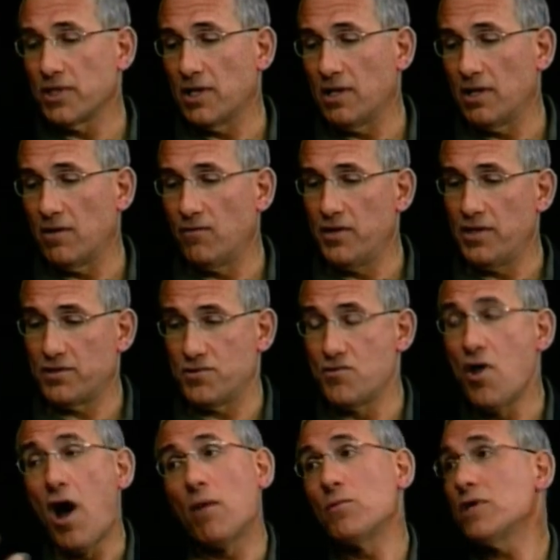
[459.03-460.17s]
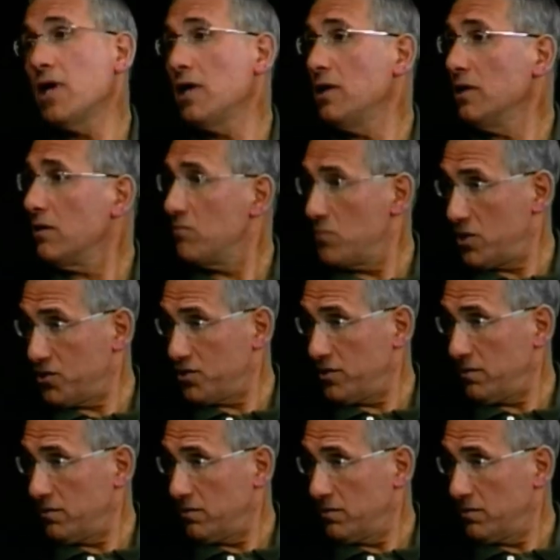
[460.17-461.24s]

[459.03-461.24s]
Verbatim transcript: of this nominating commission,